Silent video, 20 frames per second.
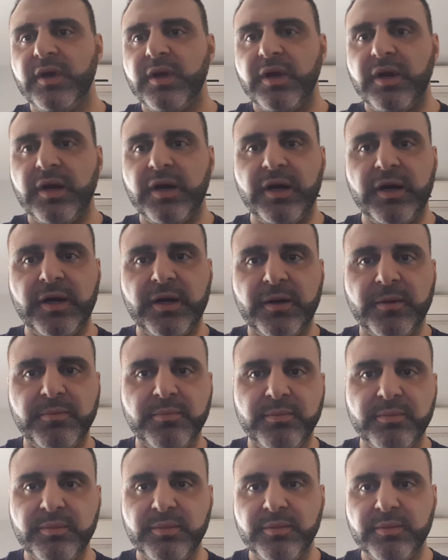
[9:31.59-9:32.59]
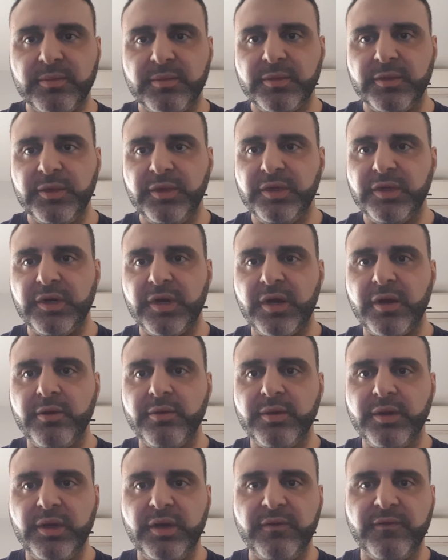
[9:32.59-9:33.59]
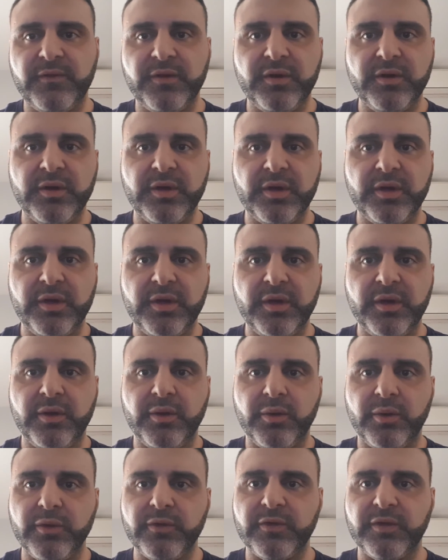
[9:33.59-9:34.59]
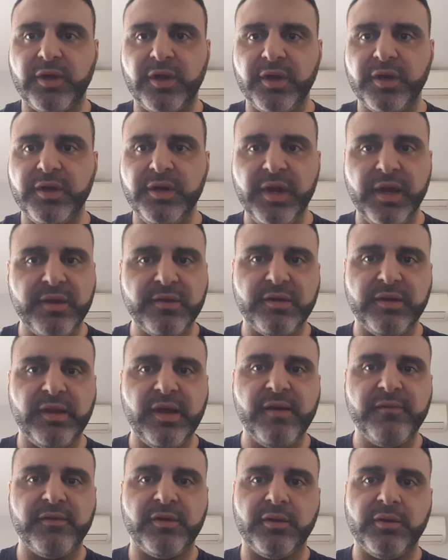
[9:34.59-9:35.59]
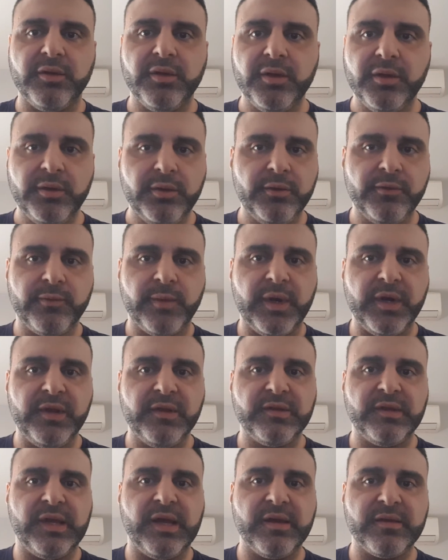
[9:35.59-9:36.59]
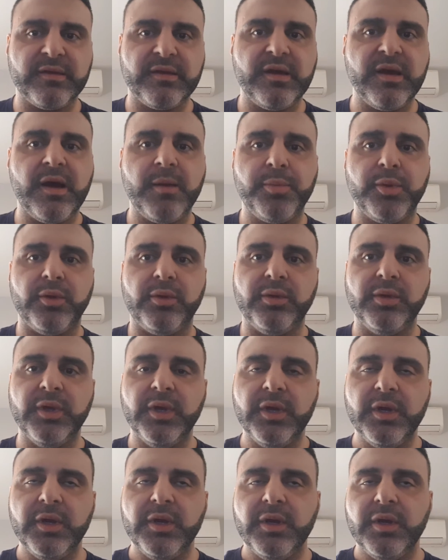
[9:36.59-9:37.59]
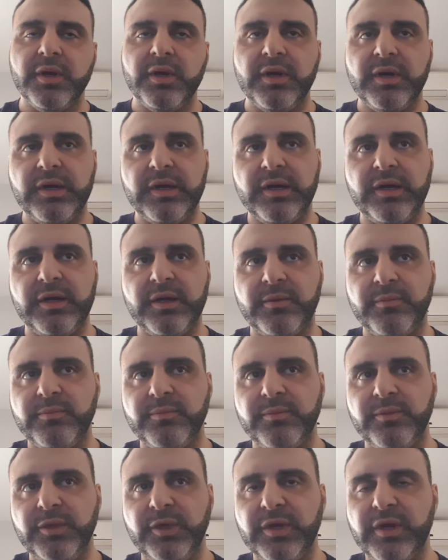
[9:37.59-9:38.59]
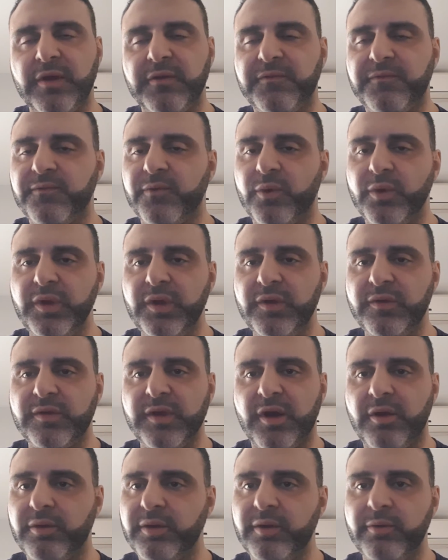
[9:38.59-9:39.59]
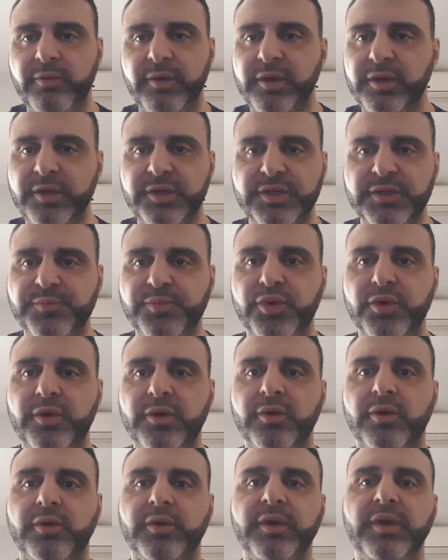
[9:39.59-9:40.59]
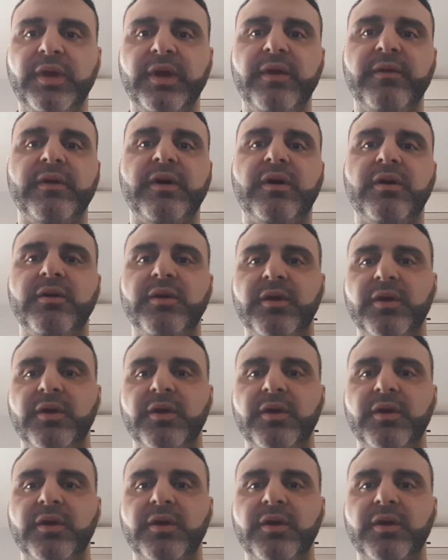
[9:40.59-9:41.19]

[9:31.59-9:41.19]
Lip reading: You know, even a horse like Next Level, who's won his last couple, you know, at 4 years old, he really just put it all together.